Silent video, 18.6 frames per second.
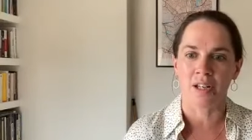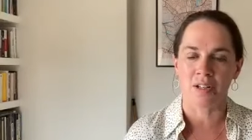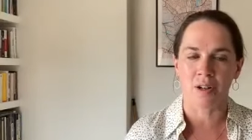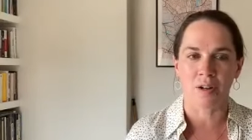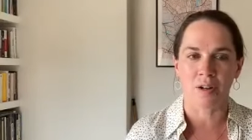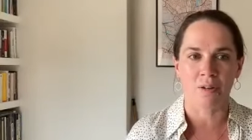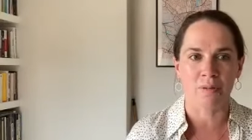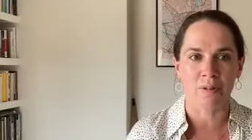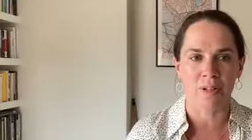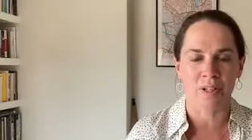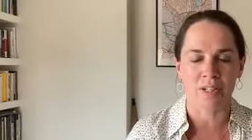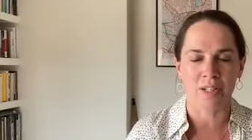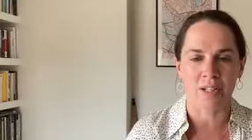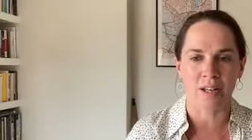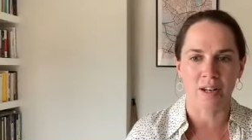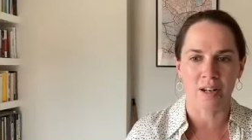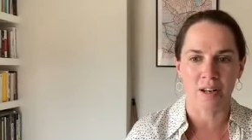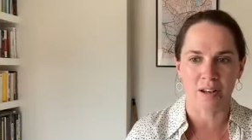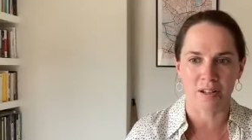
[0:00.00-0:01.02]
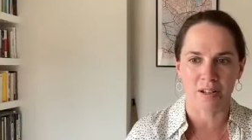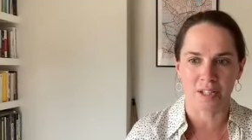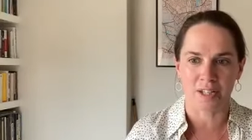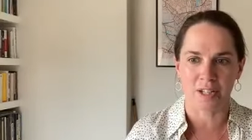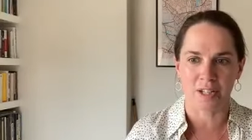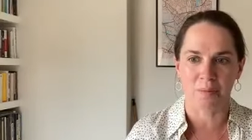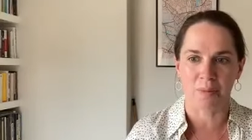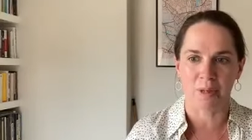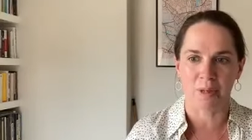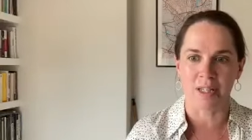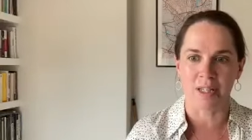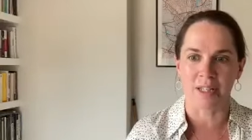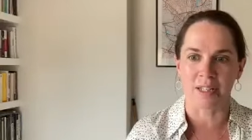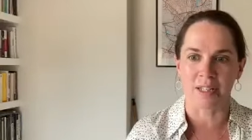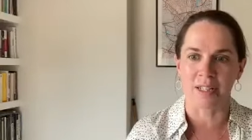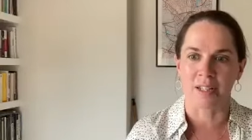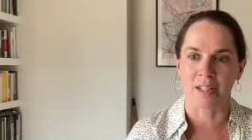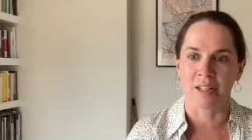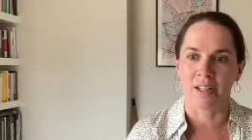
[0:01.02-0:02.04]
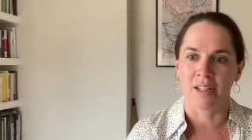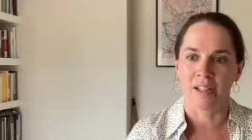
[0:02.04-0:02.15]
tolerance, and lasting peace.